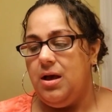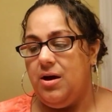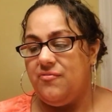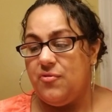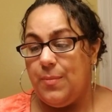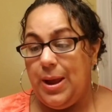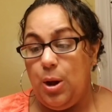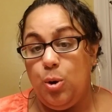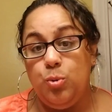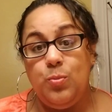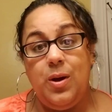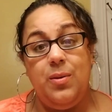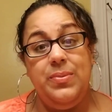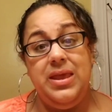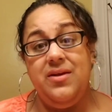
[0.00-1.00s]
for my own
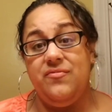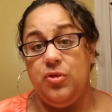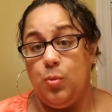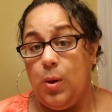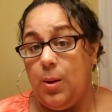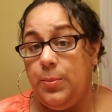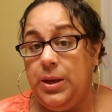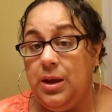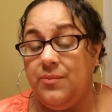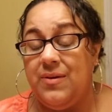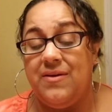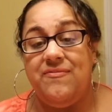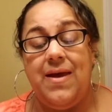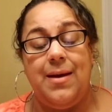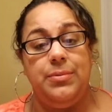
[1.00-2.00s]
well-being, for the well-being of
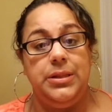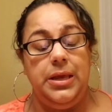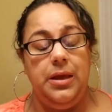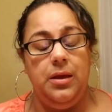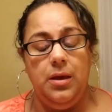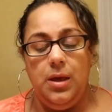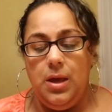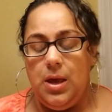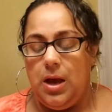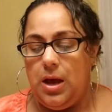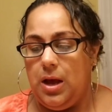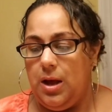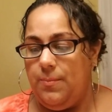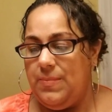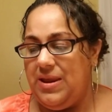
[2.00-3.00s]
my family,
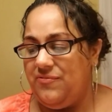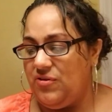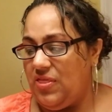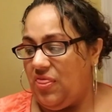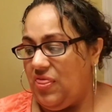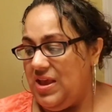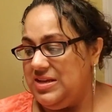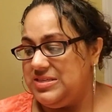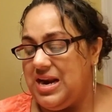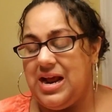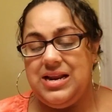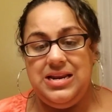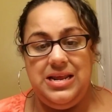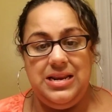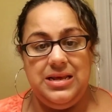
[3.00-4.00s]
and for the things that
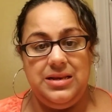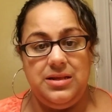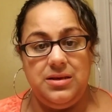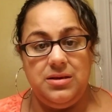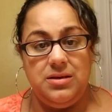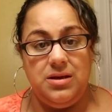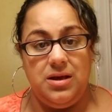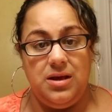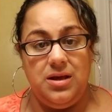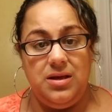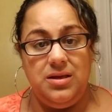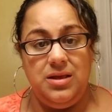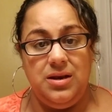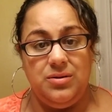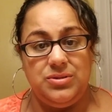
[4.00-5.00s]
I needed,
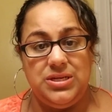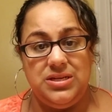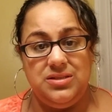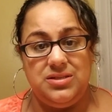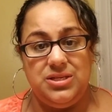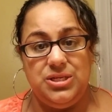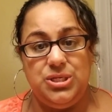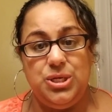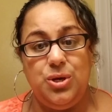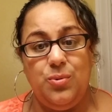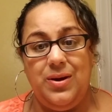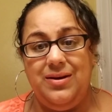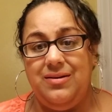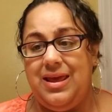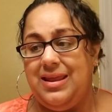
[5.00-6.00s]
to do.
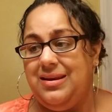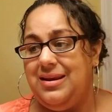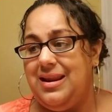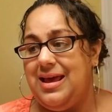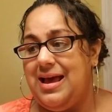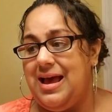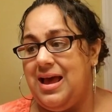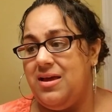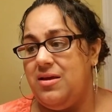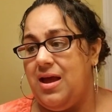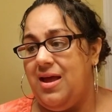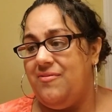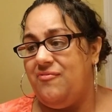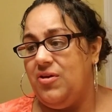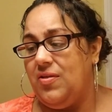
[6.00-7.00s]
And
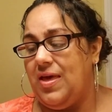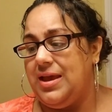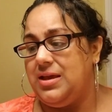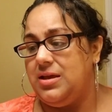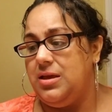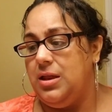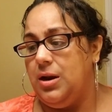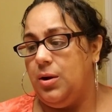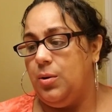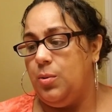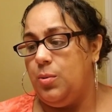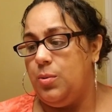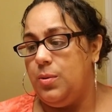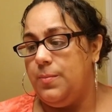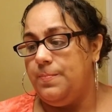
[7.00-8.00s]
I feel like,
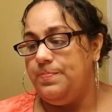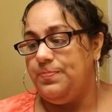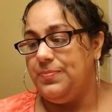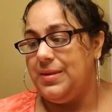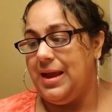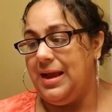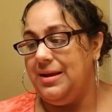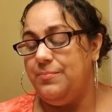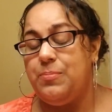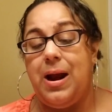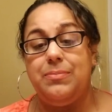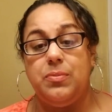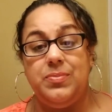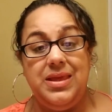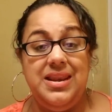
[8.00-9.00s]
I
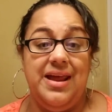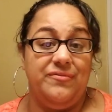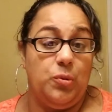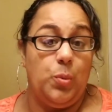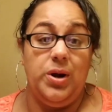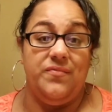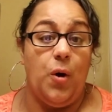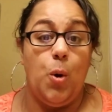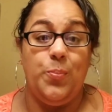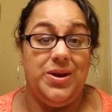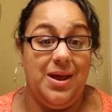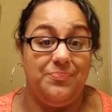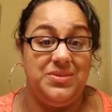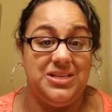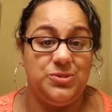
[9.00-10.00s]
probably never would have opened
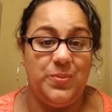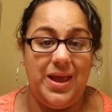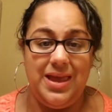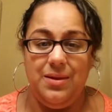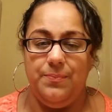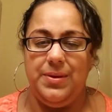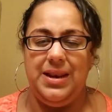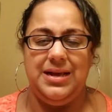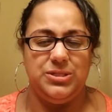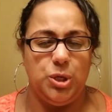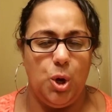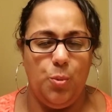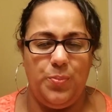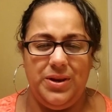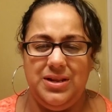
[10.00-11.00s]
up this way and been as
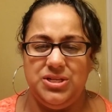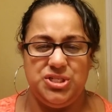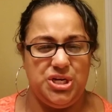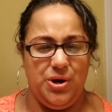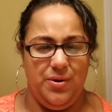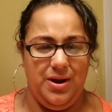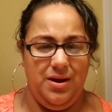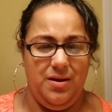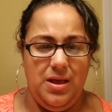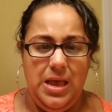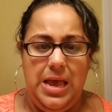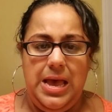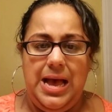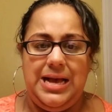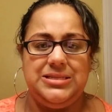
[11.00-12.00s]
open and sharing
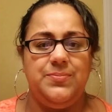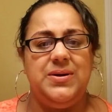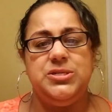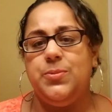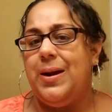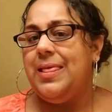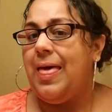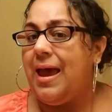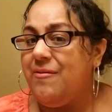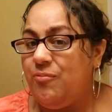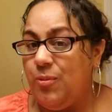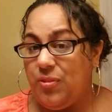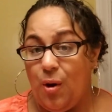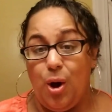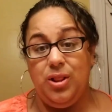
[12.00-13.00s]
as much of my life
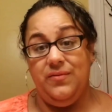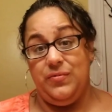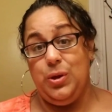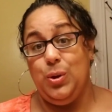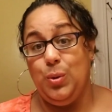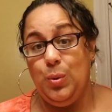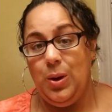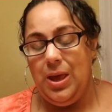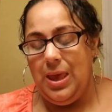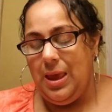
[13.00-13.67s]
with all of you